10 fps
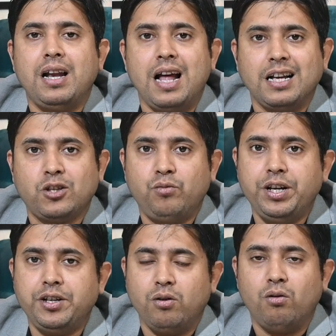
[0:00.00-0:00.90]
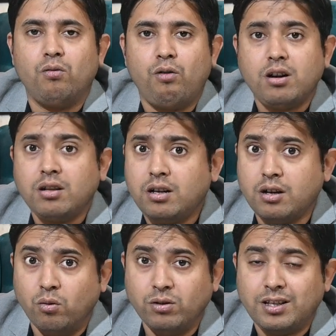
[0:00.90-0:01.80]
last video. What are the
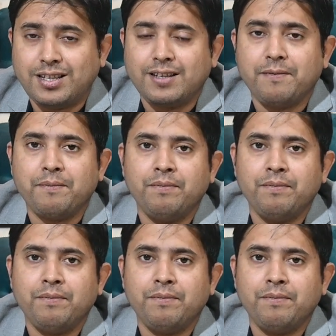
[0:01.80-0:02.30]
don'ts?